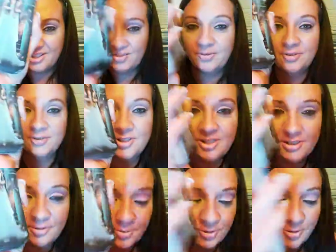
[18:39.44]
it's first
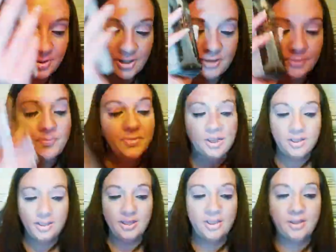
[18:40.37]
tarot card out.
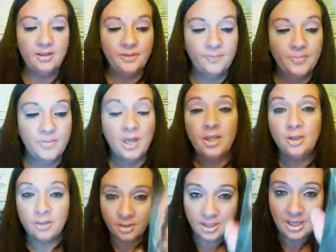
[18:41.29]
Yeah,
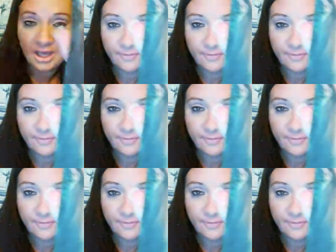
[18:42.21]
you're going to